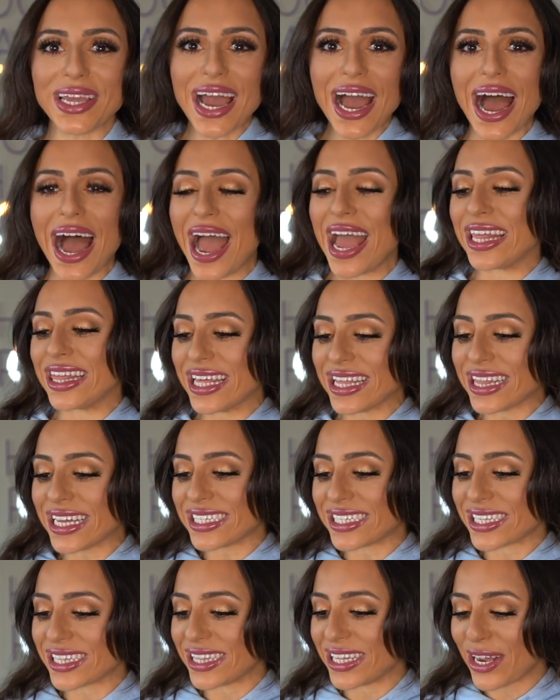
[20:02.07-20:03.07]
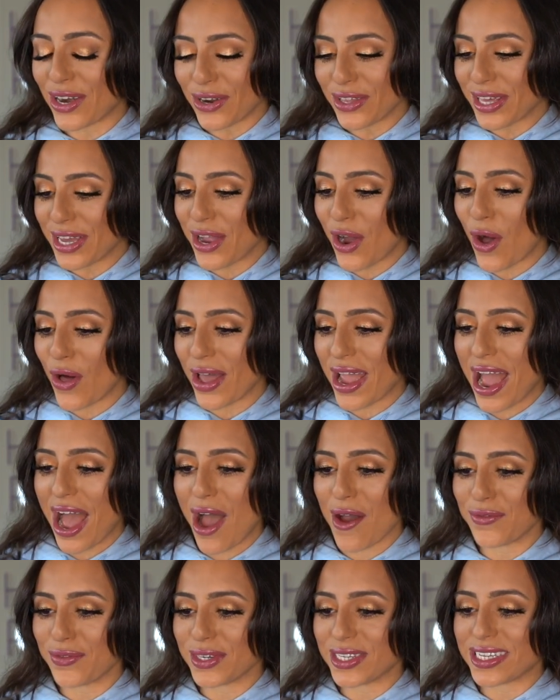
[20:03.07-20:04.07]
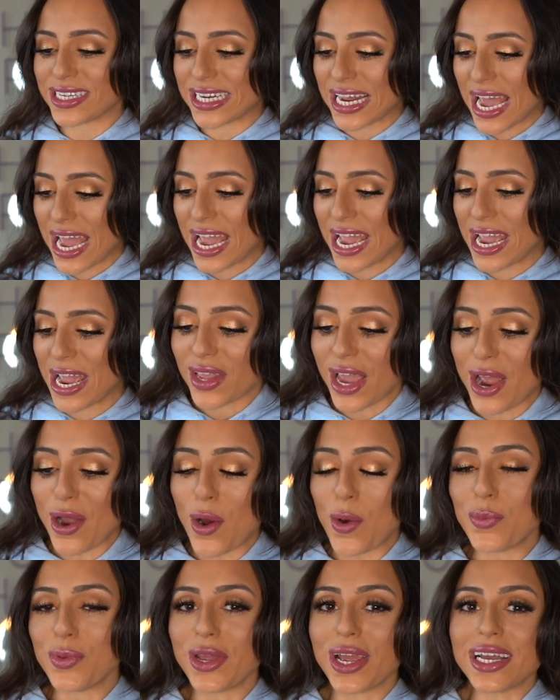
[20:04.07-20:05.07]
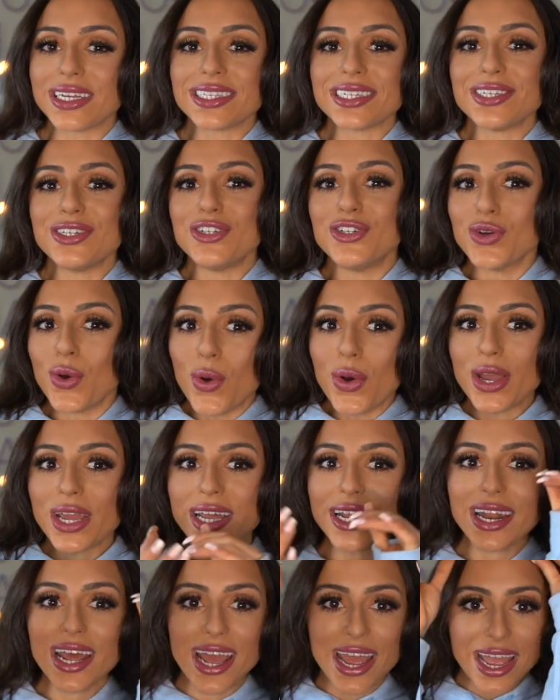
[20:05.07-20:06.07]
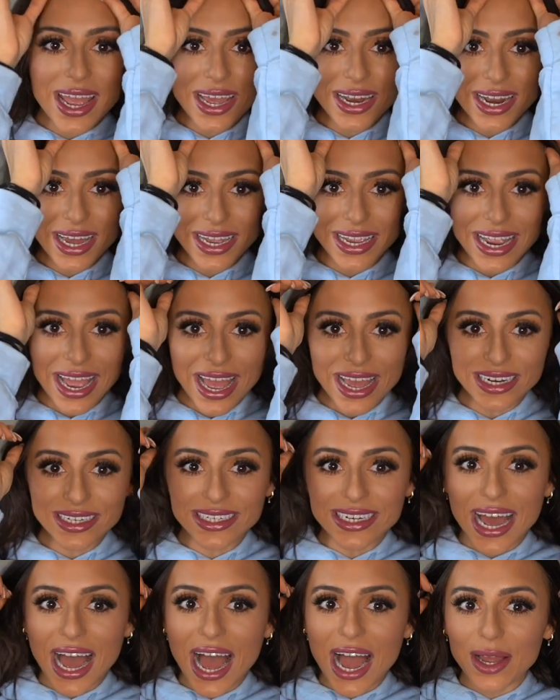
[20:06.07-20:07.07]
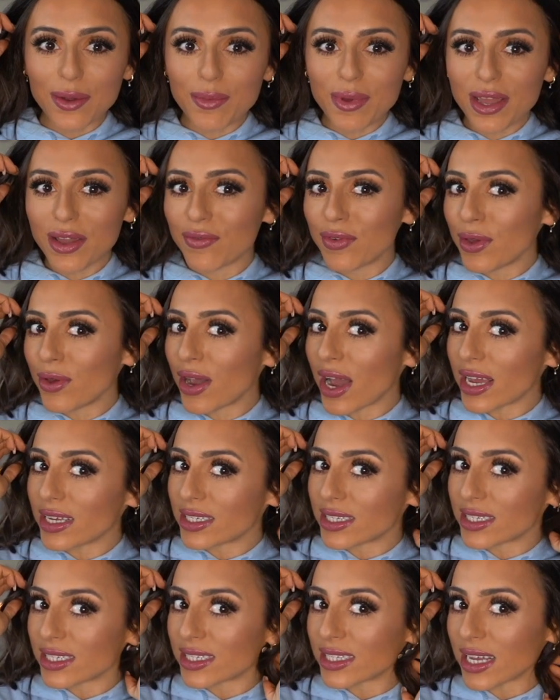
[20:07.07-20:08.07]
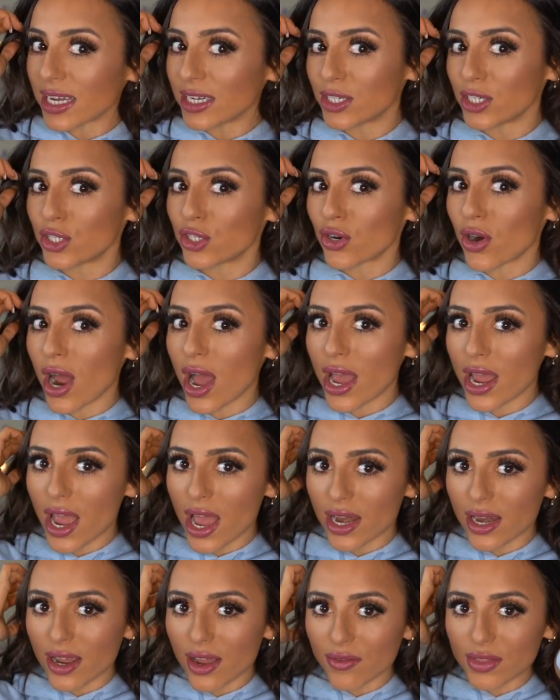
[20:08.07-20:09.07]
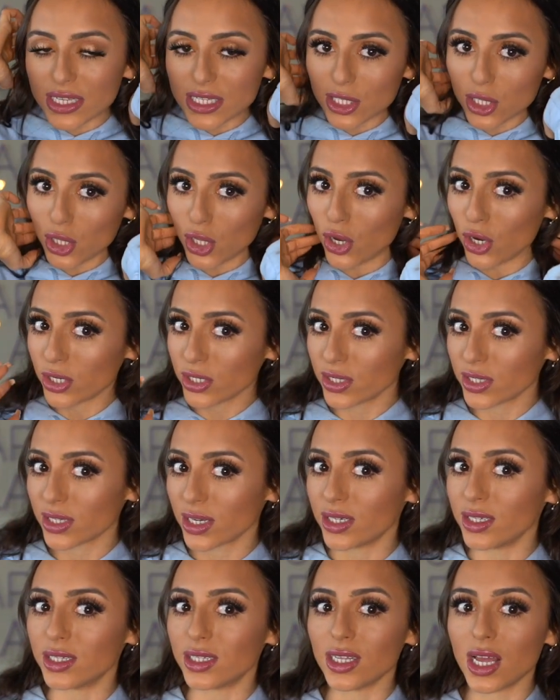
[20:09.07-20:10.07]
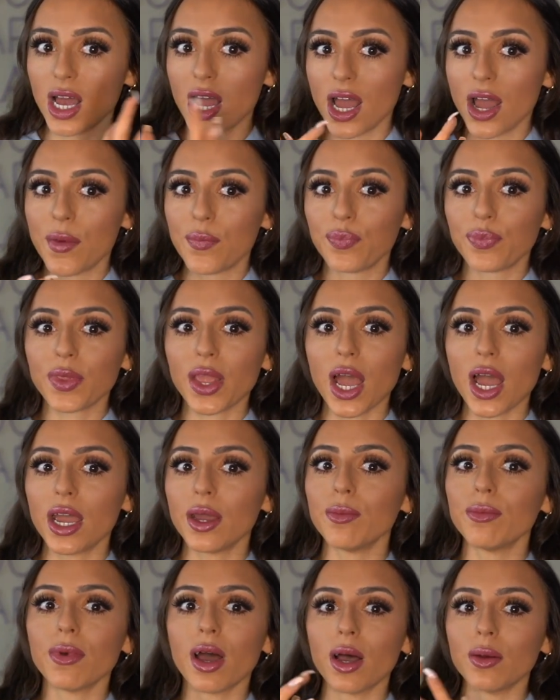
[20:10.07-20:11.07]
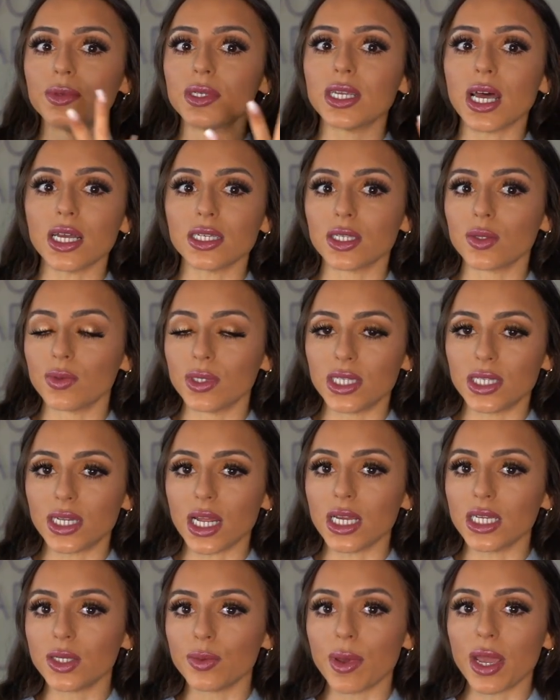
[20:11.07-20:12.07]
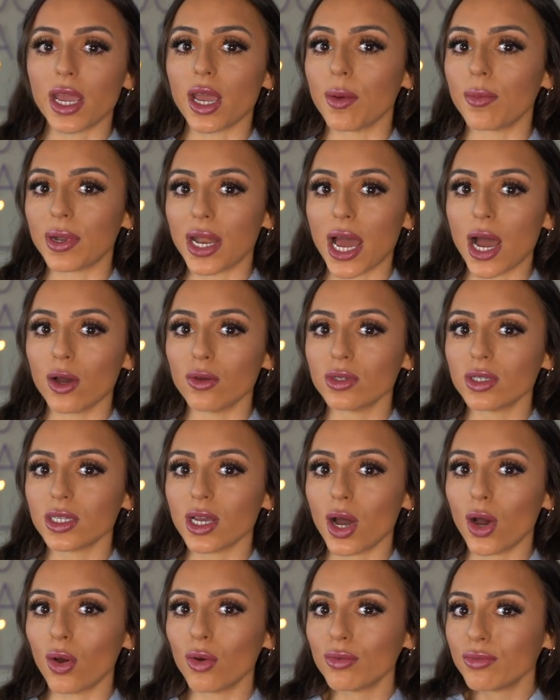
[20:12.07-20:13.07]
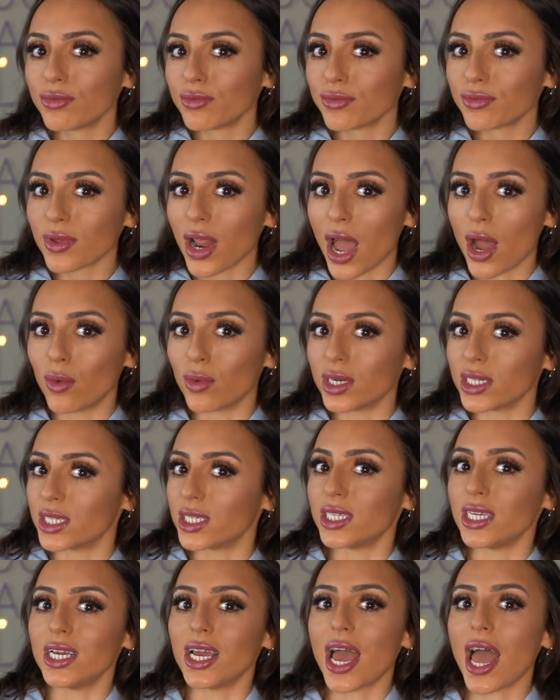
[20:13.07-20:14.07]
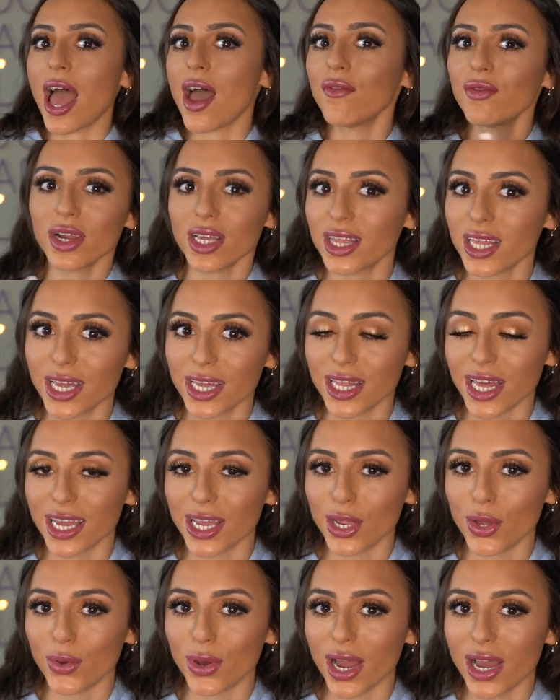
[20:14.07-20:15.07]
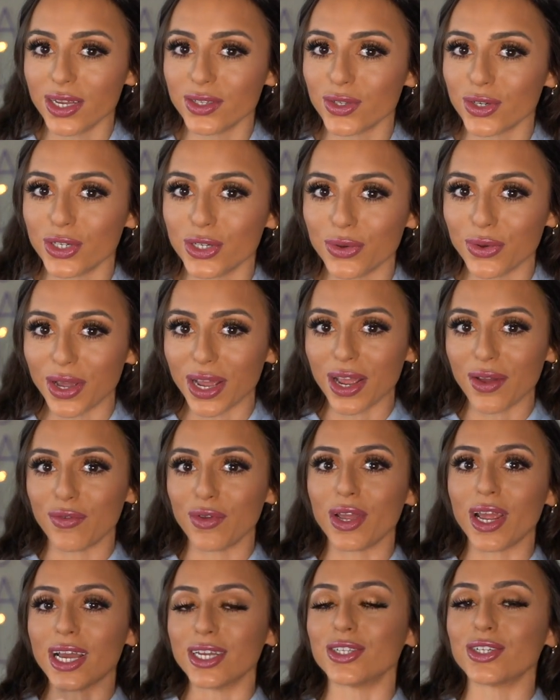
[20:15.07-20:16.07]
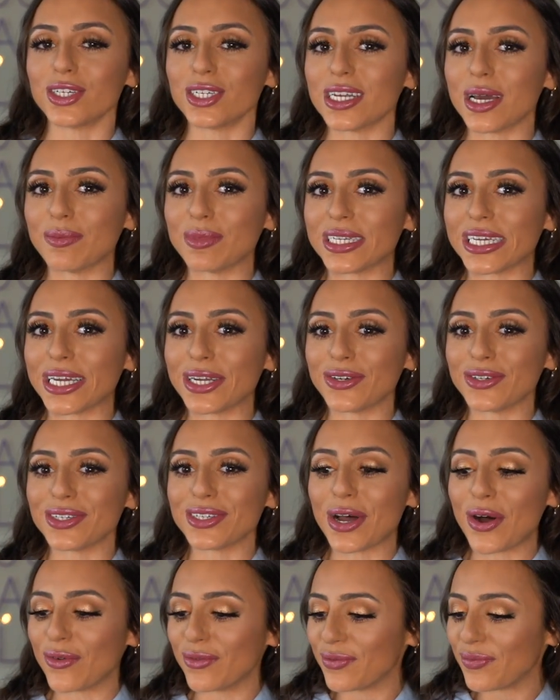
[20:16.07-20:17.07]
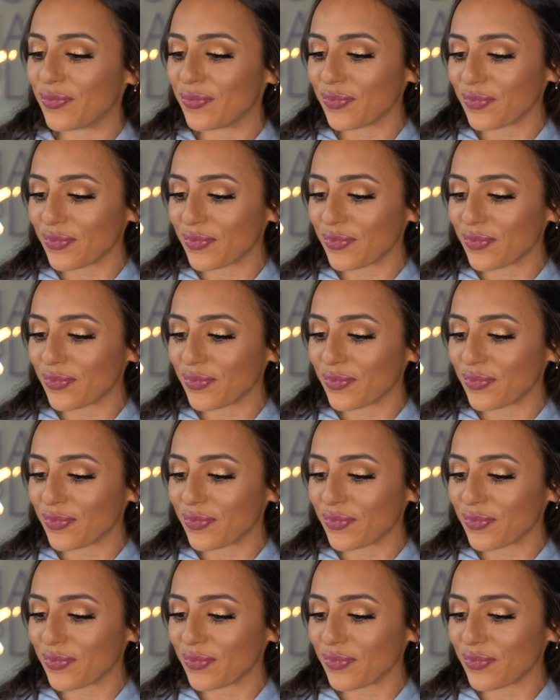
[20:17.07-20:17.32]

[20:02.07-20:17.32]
yeah, I think that's literally all I have for today. I hope you guys enjoyed, and again, tag me if you guys decide to try any of these looks, because I'm obsessed with stage makeup now, so I wanna see everything that you guys are doing if you guys are attempting it yourself.